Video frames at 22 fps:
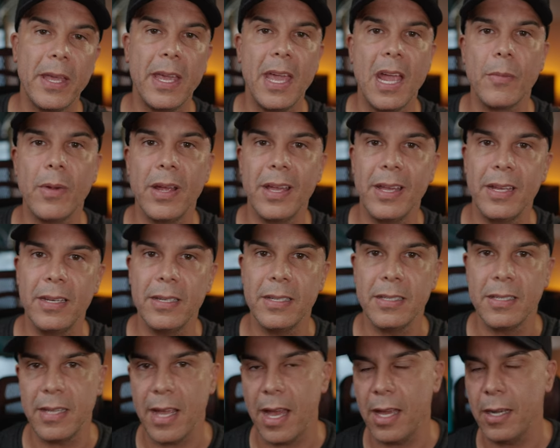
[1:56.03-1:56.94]
camera in
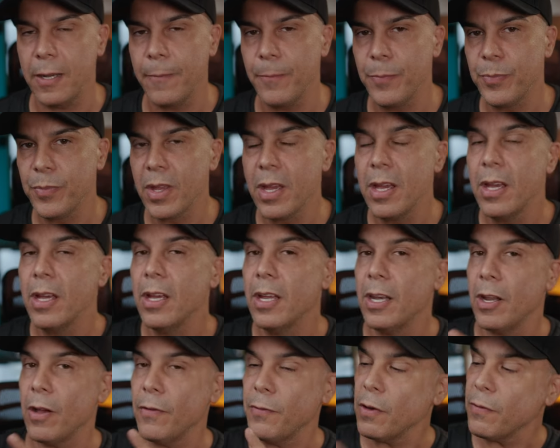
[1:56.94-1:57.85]
the sand.
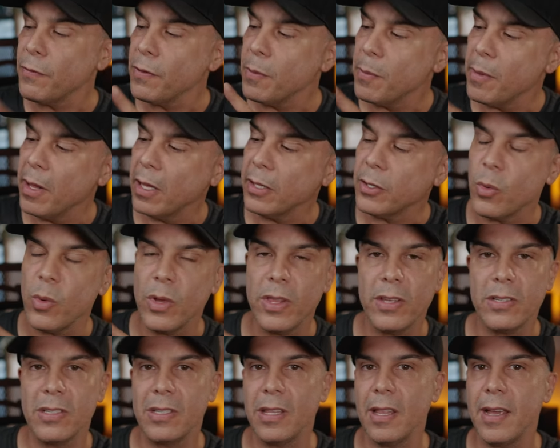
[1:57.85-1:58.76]
Now, if you're familiar
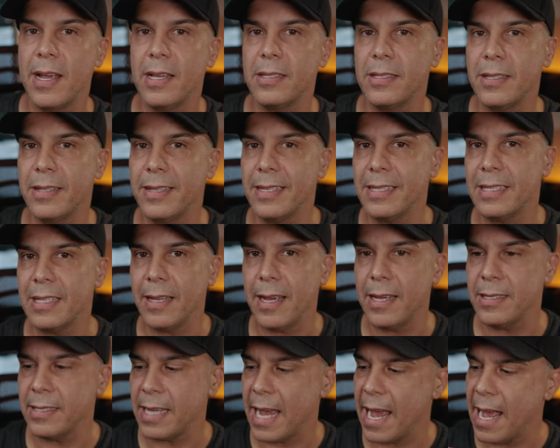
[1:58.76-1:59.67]
with this lens
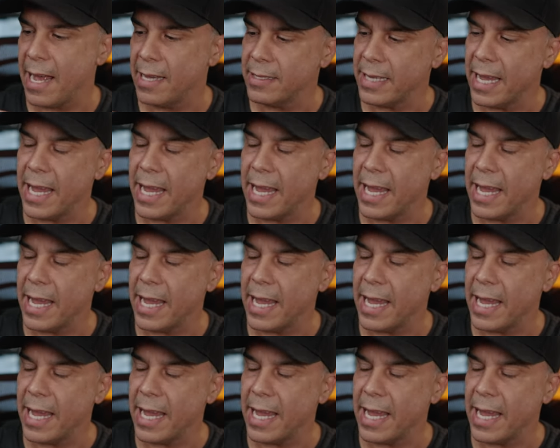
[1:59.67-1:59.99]
has